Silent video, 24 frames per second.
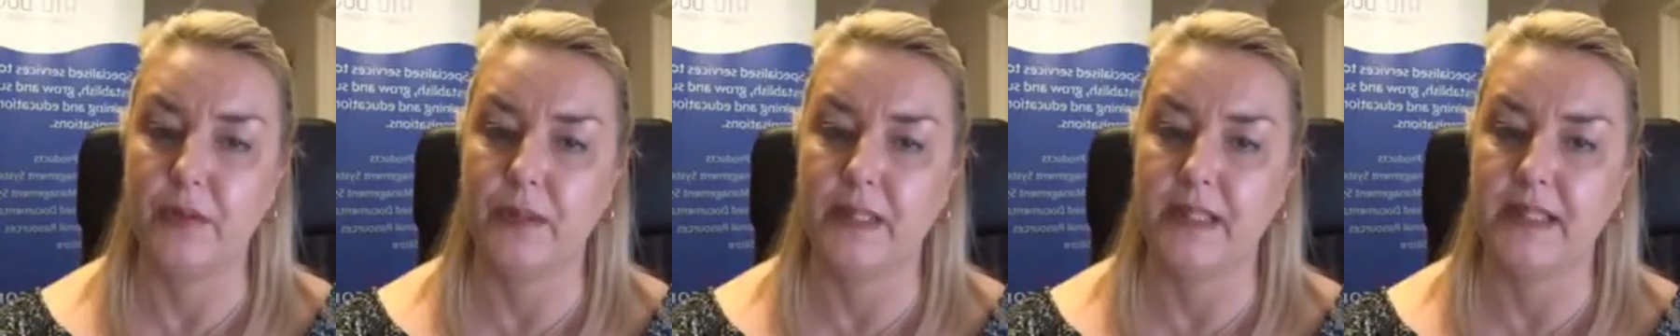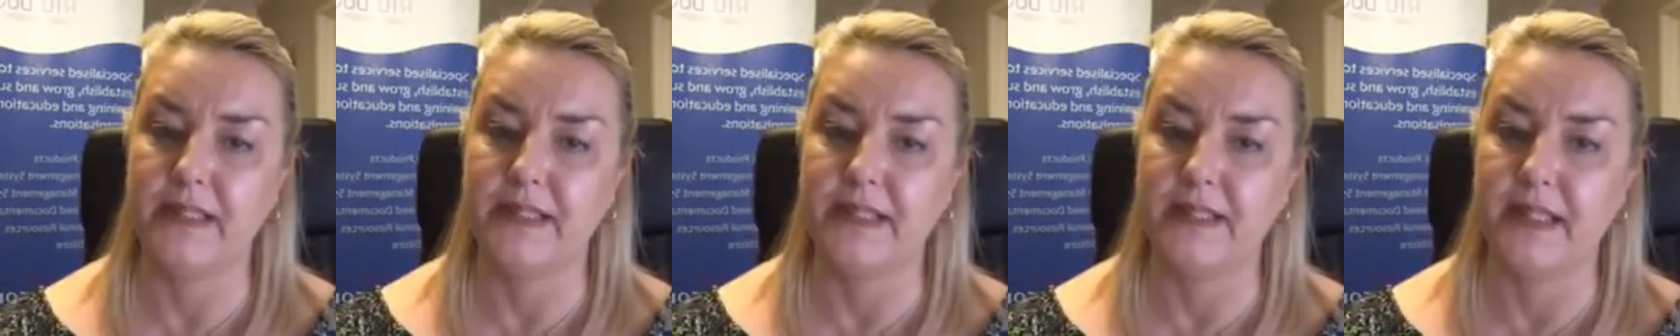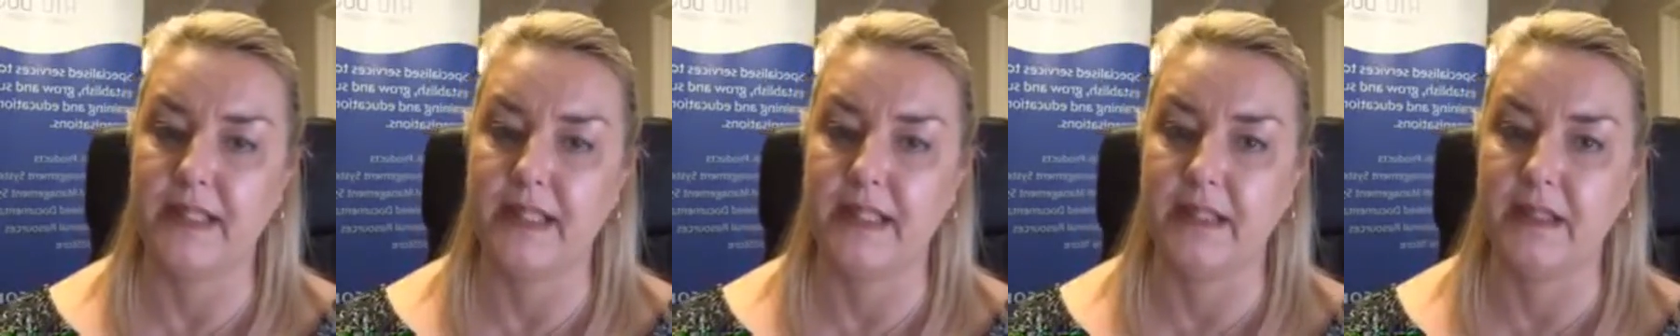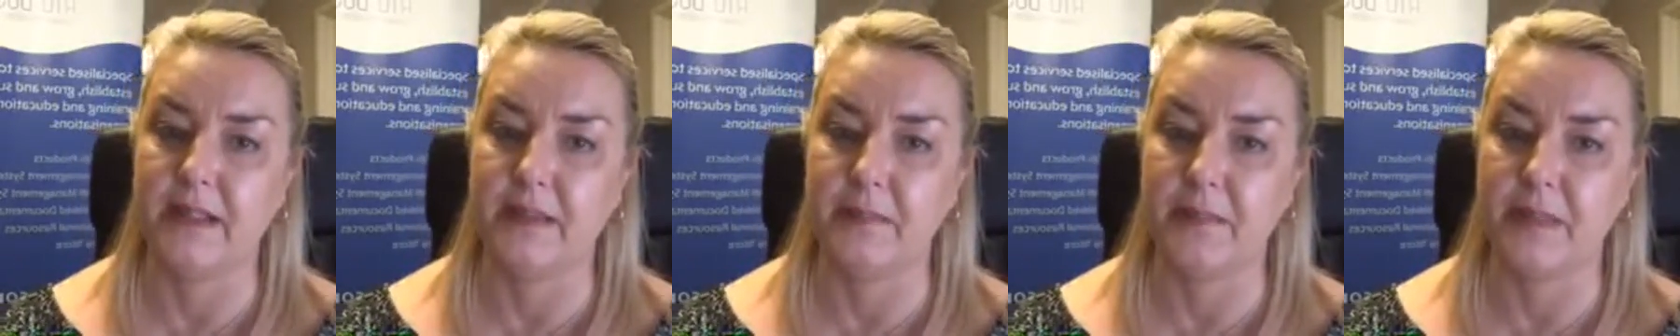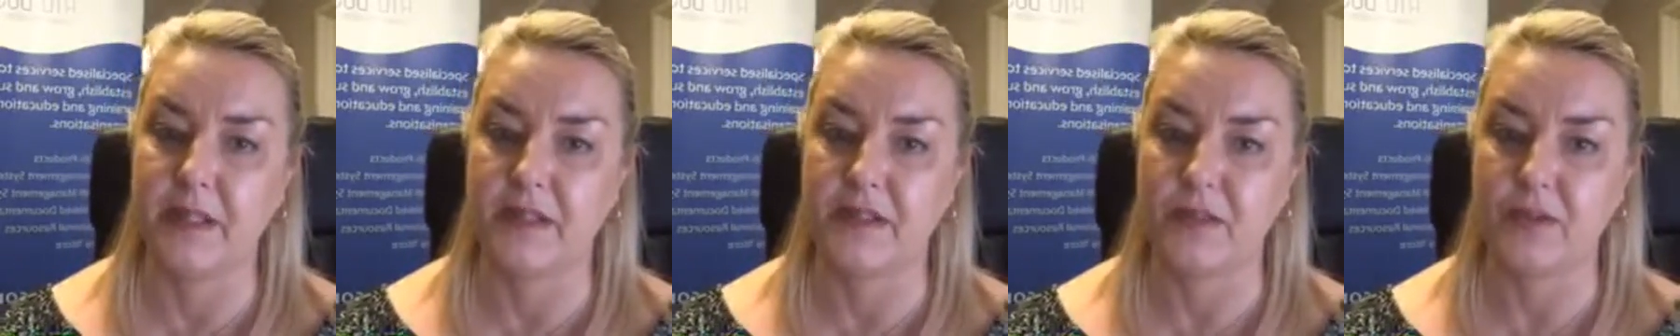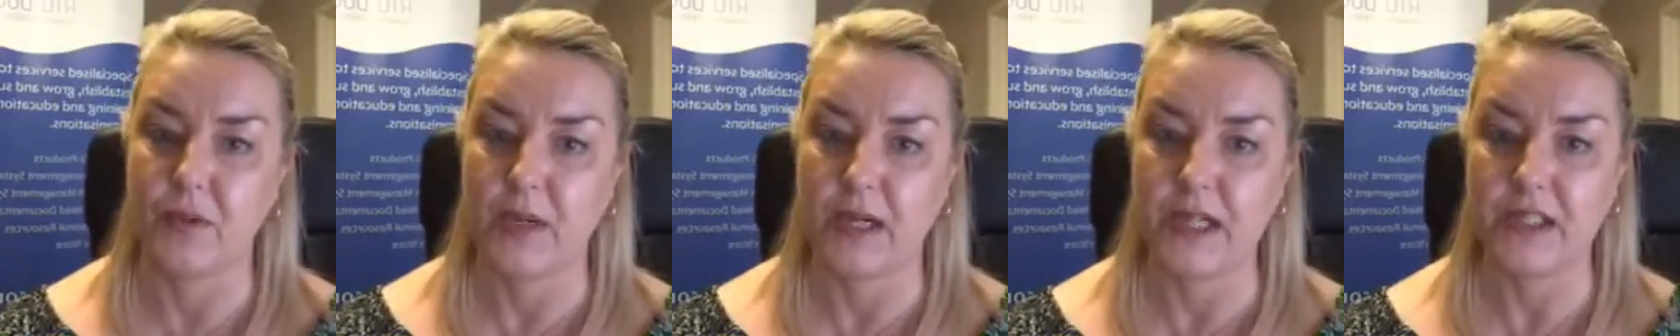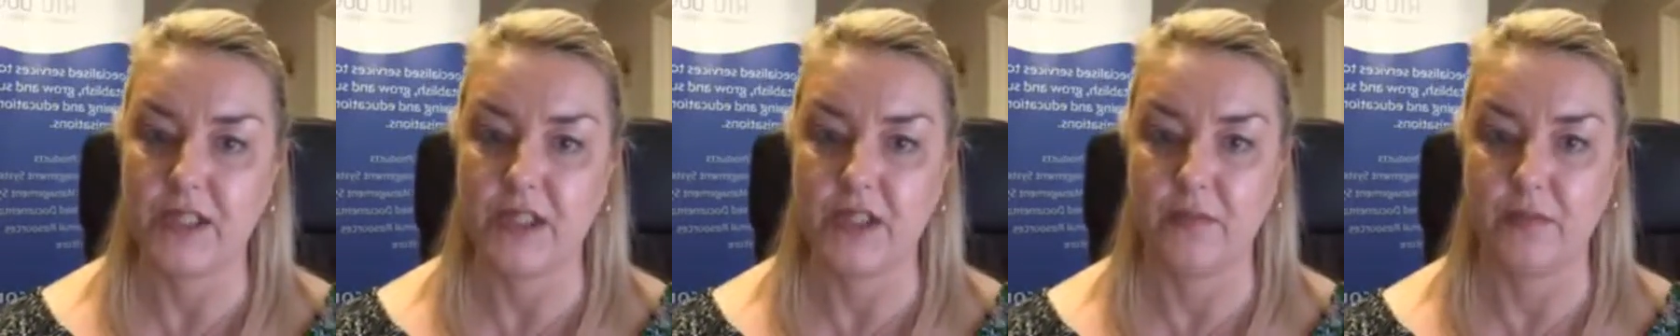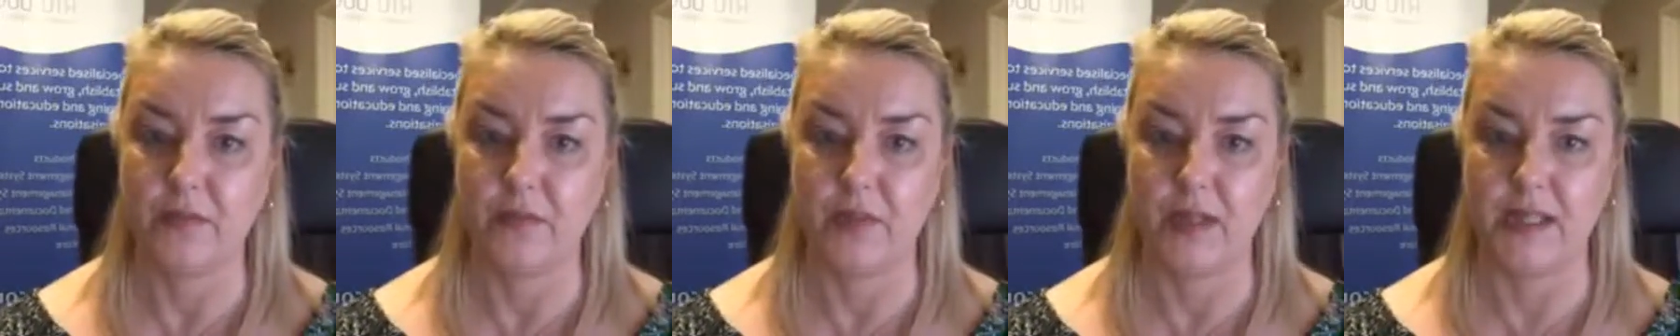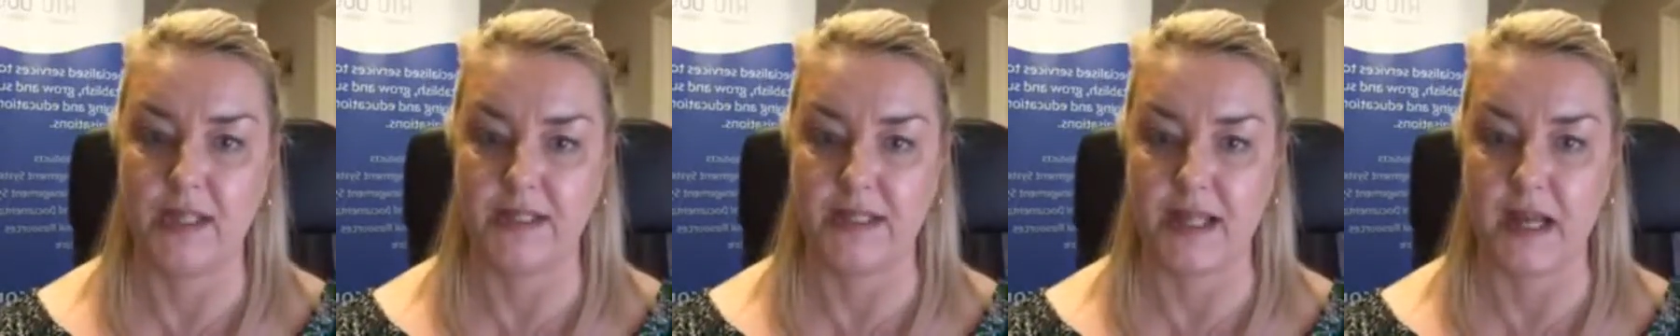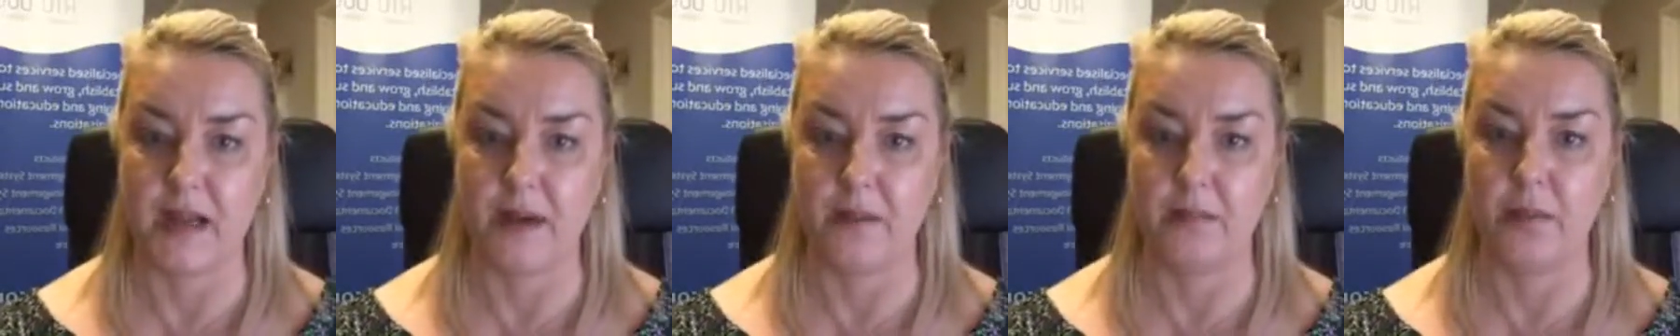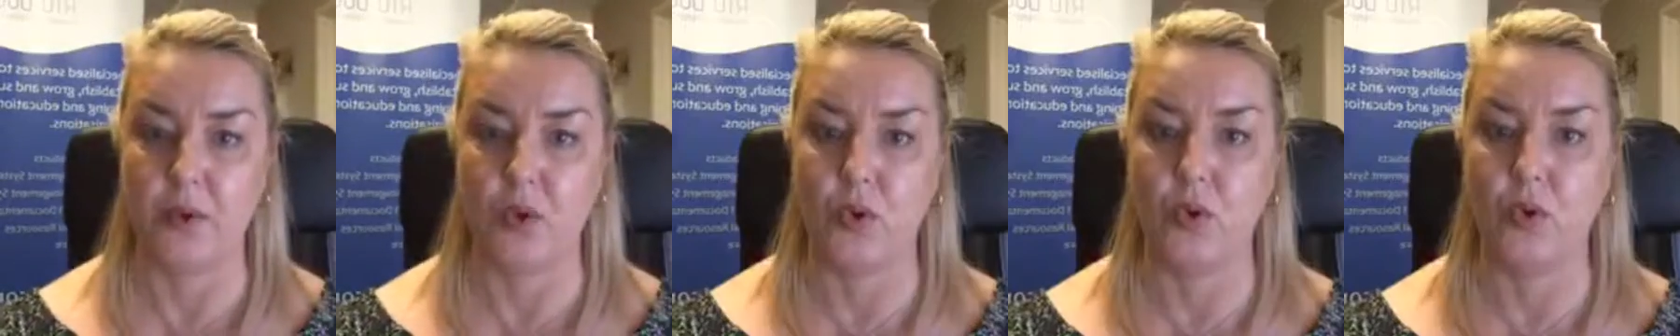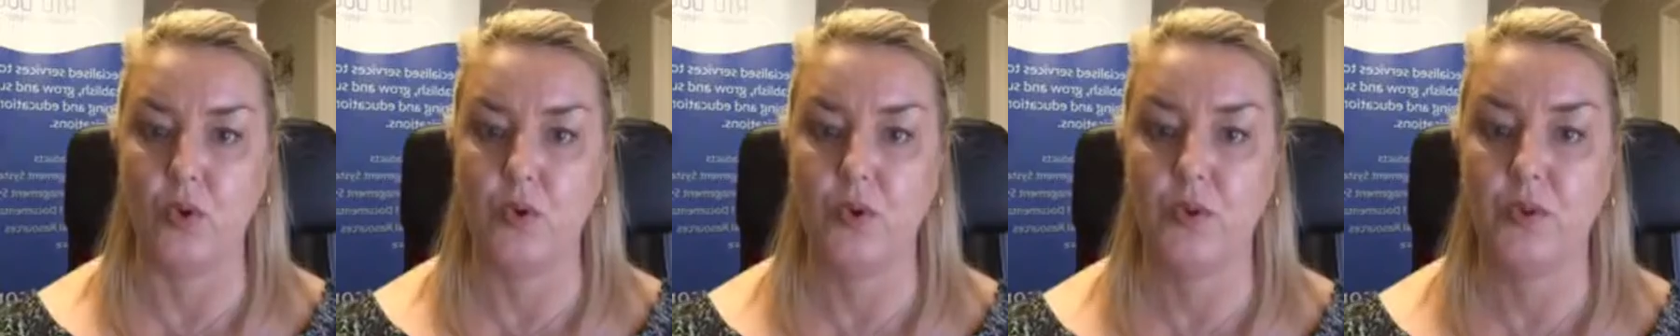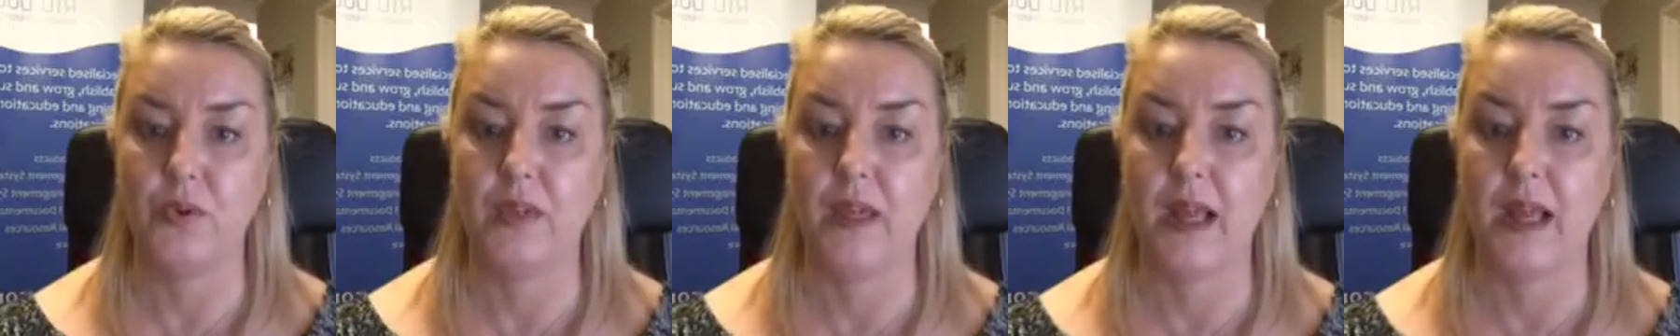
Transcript: is in administration, for example,